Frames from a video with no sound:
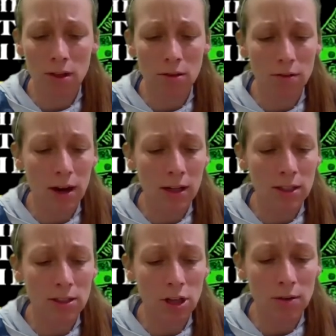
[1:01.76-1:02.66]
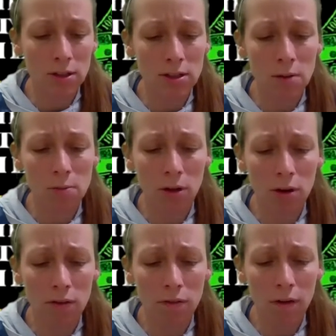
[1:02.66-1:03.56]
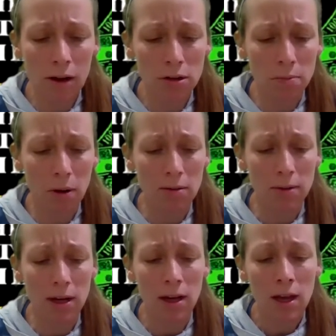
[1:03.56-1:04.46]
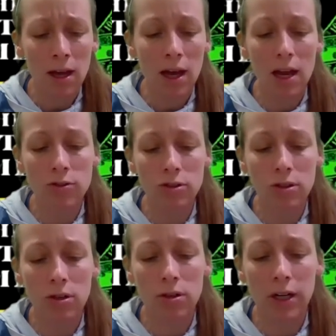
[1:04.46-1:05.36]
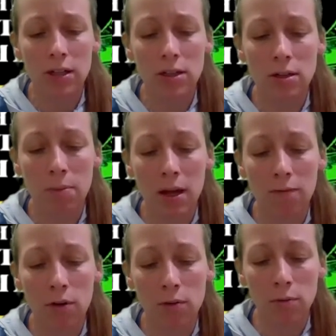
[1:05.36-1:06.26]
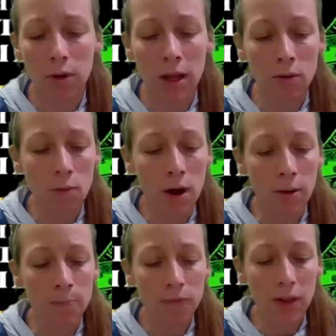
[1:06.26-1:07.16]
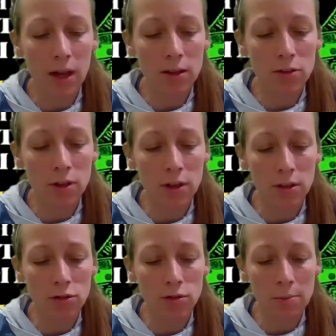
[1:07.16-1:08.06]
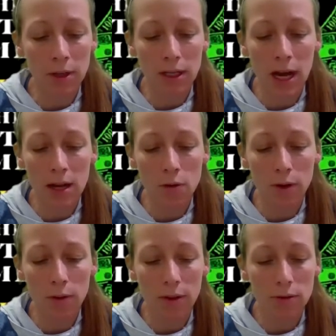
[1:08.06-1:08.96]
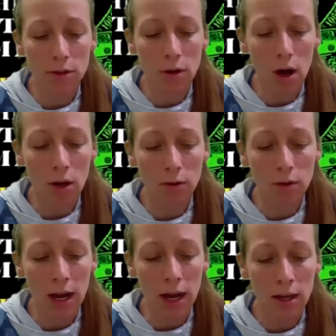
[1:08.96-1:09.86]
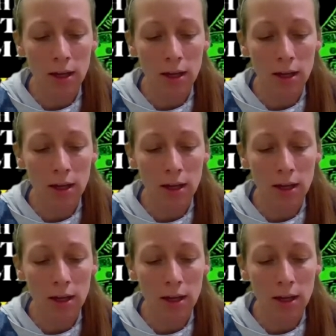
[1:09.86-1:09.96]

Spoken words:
Theodorakis shouted. Someone call the fire department. Angela hurried to the payphone on the wall and stood there trembling, not knowing whether to call or not.